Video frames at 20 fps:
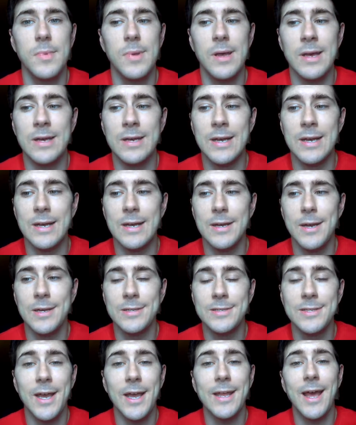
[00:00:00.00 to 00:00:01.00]
a
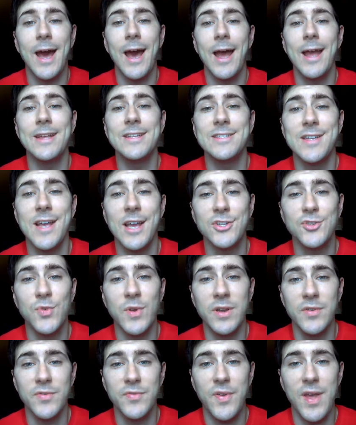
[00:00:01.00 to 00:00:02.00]
diet high in
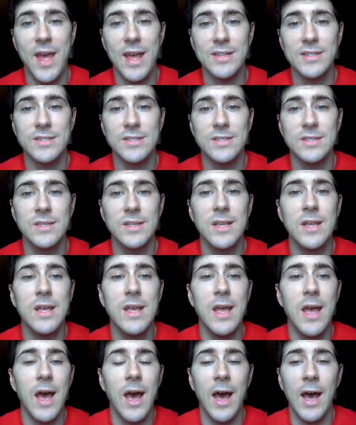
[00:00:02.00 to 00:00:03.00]
saturated fats,
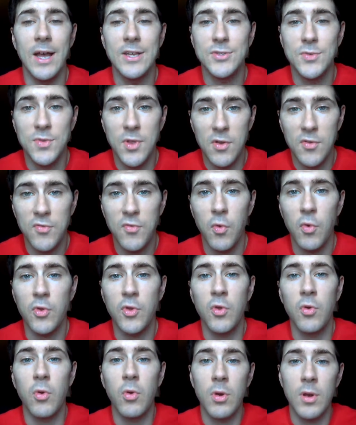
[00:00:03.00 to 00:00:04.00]
so therefore
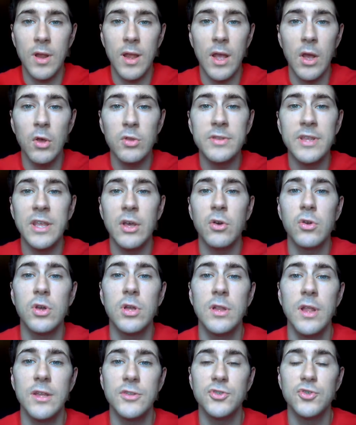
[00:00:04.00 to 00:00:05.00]
your LDL
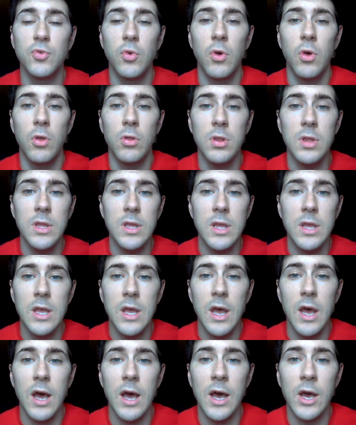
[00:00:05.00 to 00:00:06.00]
cholesterol
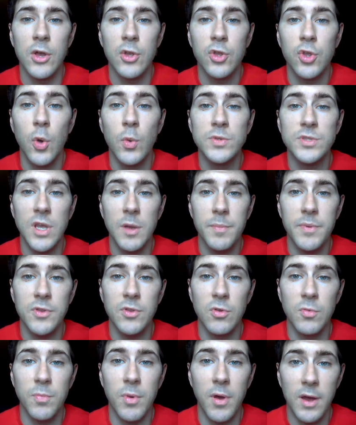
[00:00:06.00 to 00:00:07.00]
goes up in
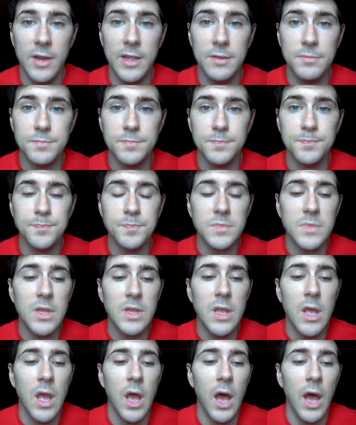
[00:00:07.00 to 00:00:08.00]
your body.
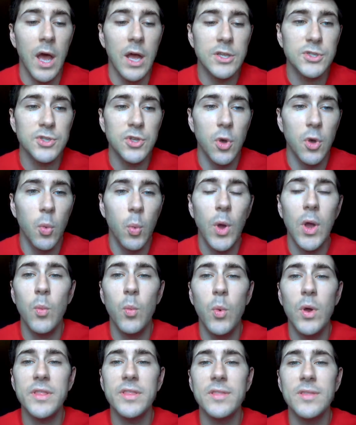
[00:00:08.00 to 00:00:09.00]
So
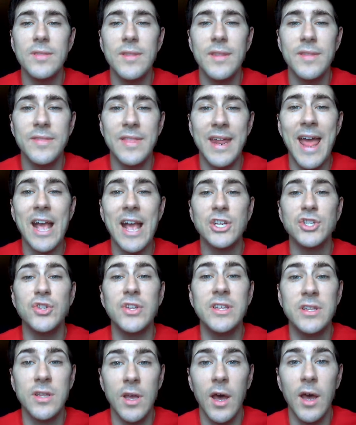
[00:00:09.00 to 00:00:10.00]
what that
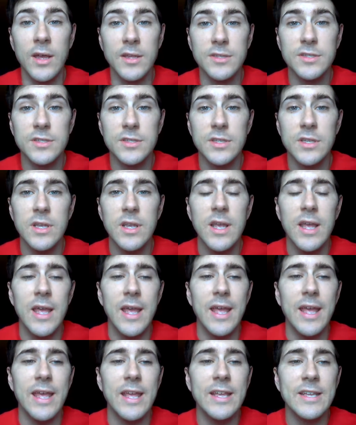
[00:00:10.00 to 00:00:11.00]
actually does
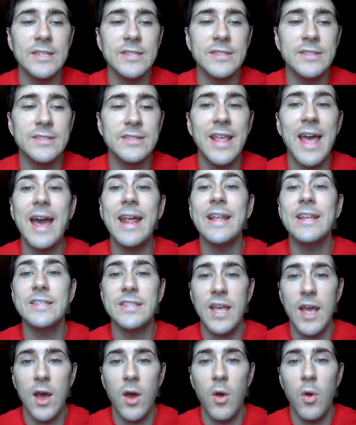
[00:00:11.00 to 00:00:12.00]
is that is
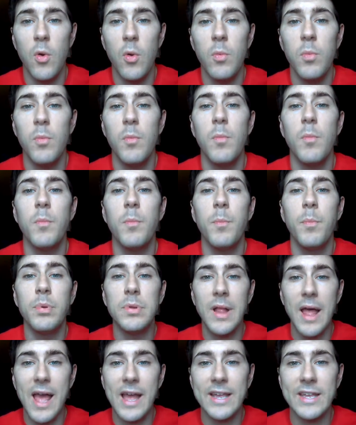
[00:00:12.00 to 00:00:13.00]
how
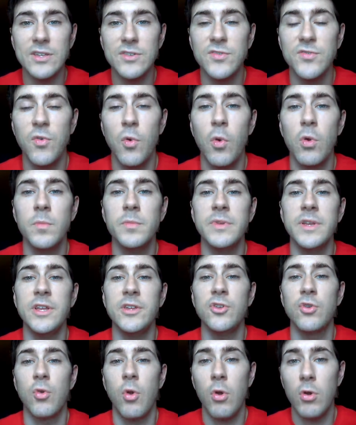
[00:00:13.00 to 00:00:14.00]
plaque is formed
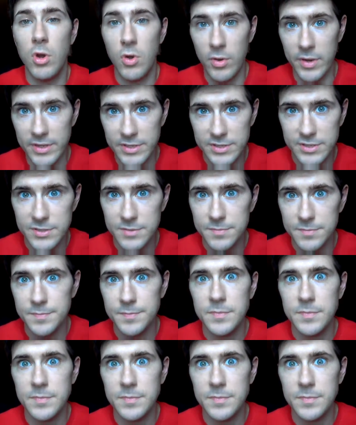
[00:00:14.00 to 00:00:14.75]
in your arteries.